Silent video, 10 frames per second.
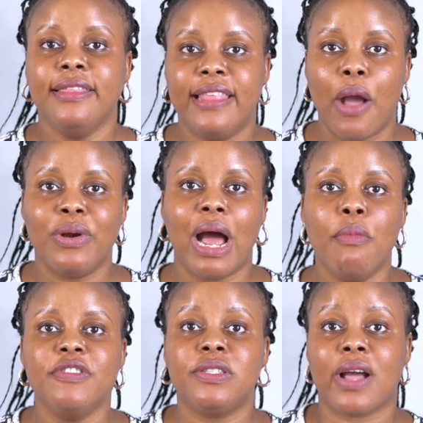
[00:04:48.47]
Then we'll now
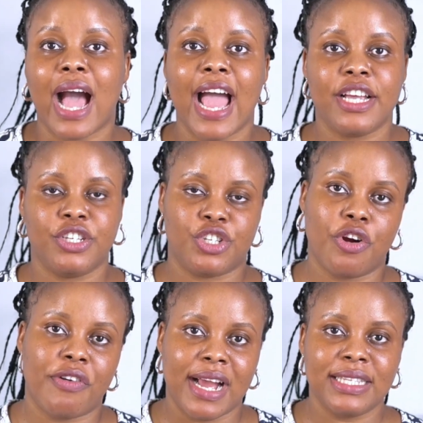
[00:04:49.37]
move to car
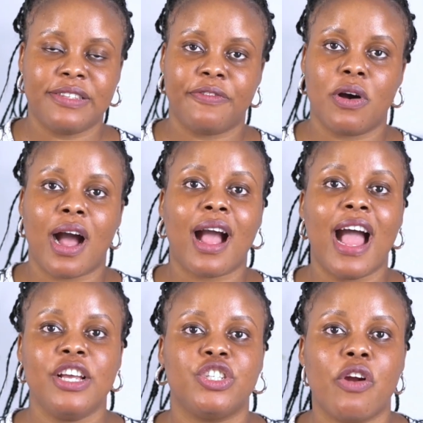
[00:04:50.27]
insurance. For our
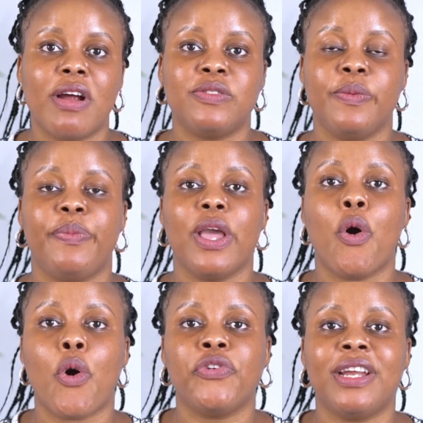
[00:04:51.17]
car insurance, we pay
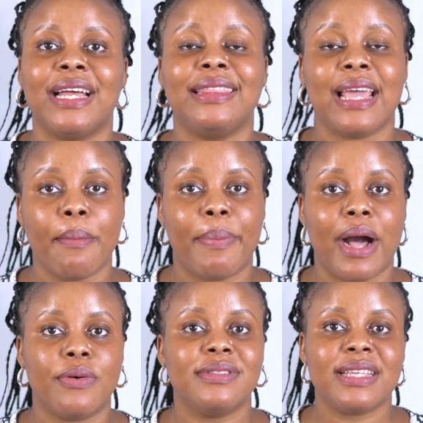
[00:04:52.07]

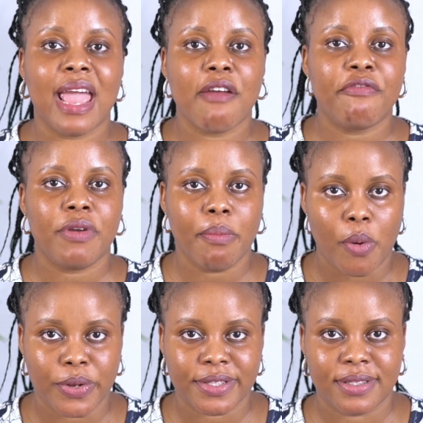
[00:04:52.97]
£110 every
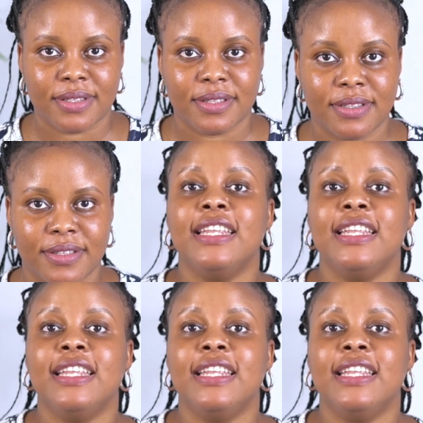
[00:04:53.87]
month.